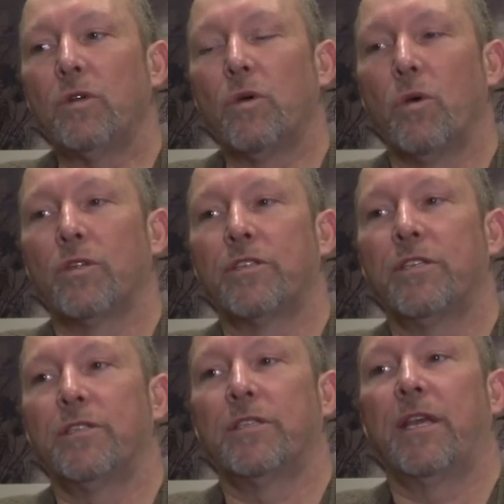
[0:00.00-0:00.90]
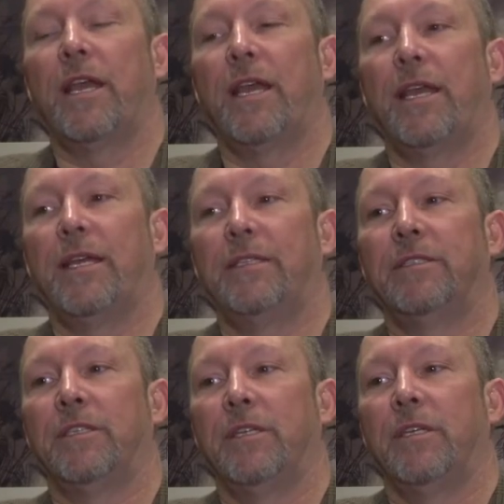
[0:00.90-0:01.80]
courses
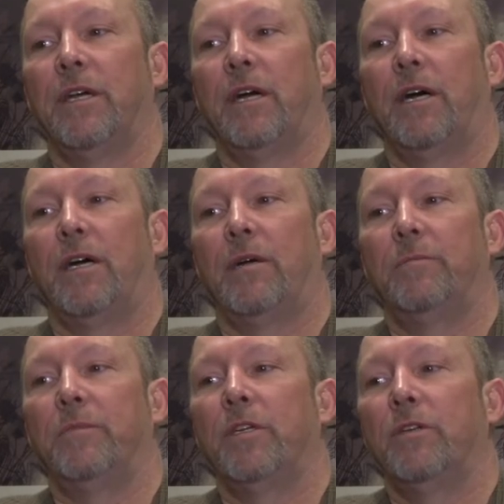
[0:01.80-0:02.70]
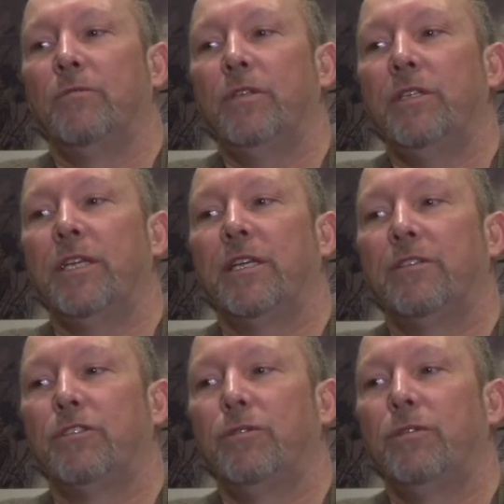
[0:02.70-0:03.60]
and um, really in
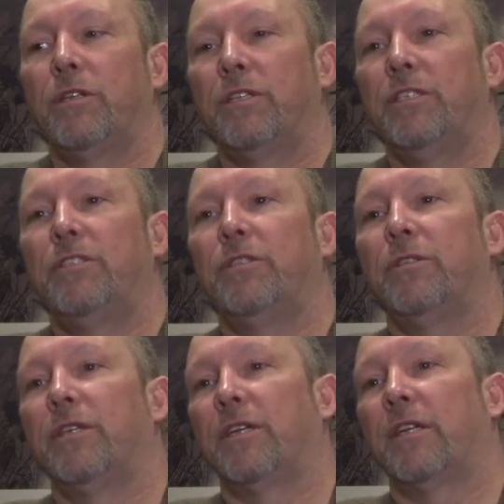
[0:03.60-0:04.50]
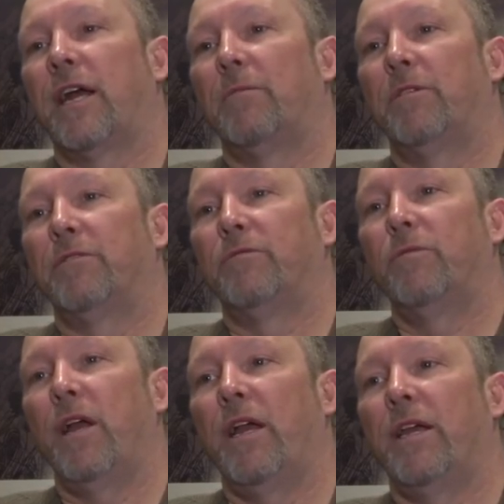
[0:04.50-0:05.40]
a true collegial and collaborative
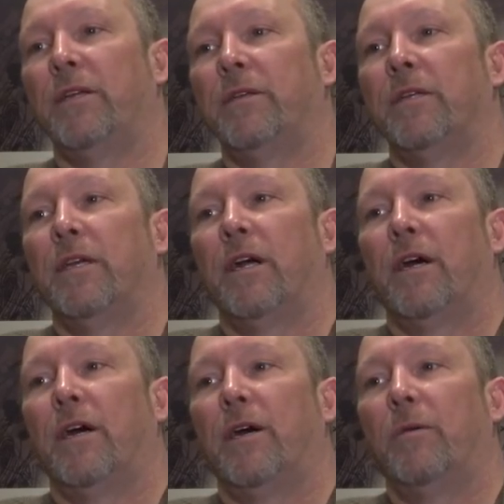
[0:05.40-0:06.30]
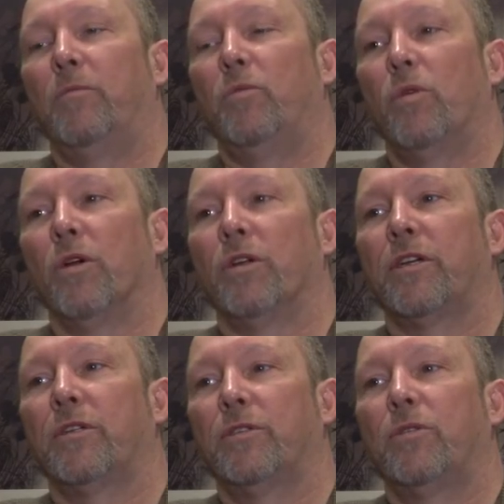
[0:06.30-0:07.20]
way um,
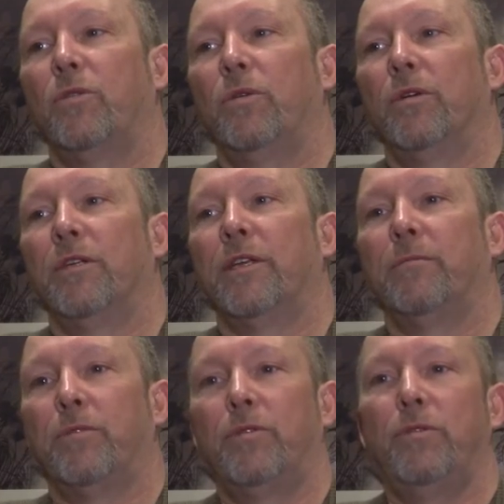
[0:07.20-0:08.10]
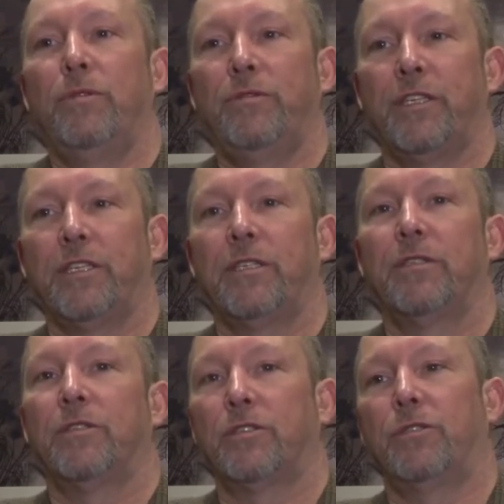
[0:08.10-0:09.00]
work toward improving
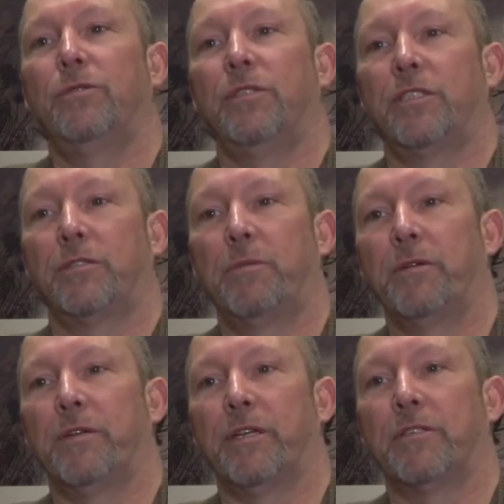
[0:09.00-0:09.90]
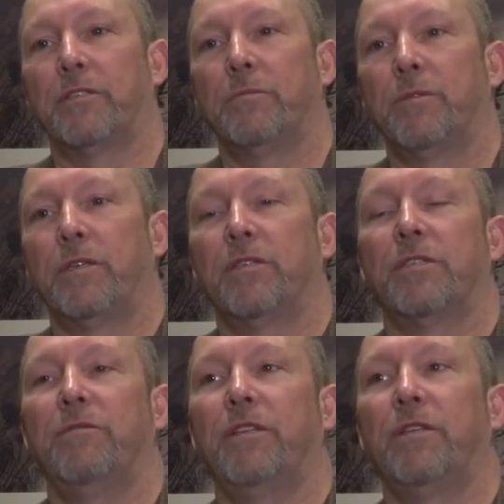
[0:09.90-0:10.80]
the student experience
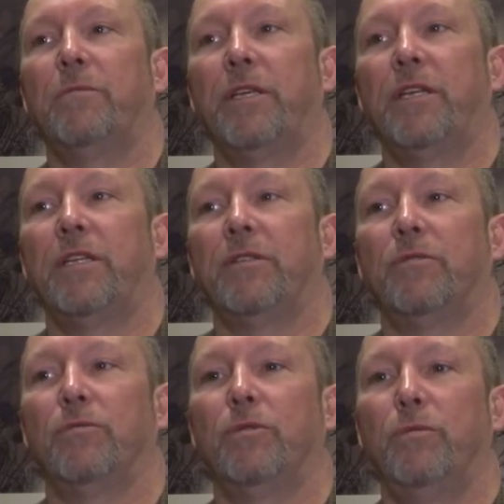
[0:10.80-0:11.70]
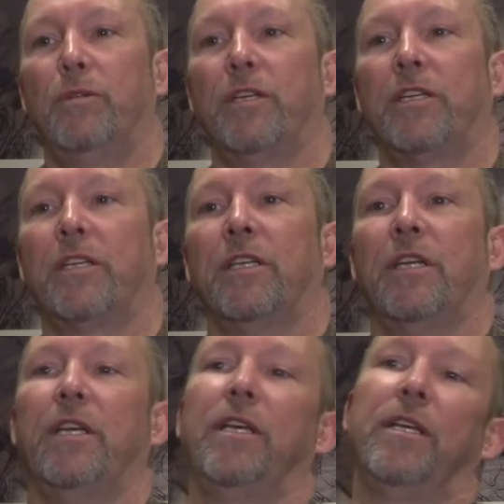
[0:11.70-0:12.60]
because even at the beginning the rubric
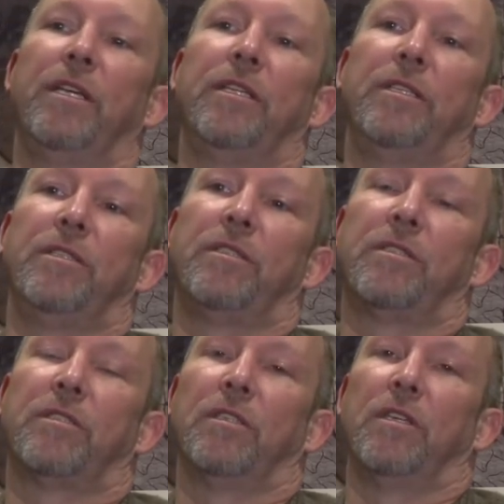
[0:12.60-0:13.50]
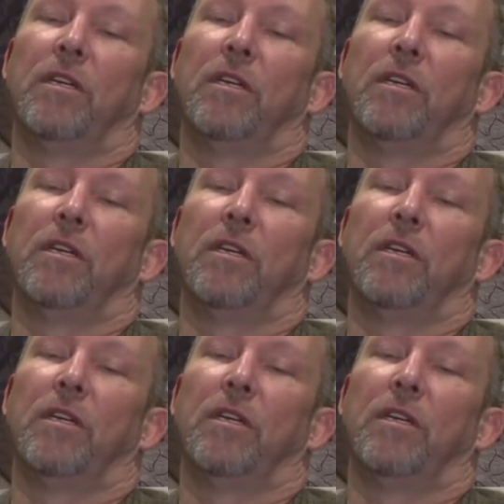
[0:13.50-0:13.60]
is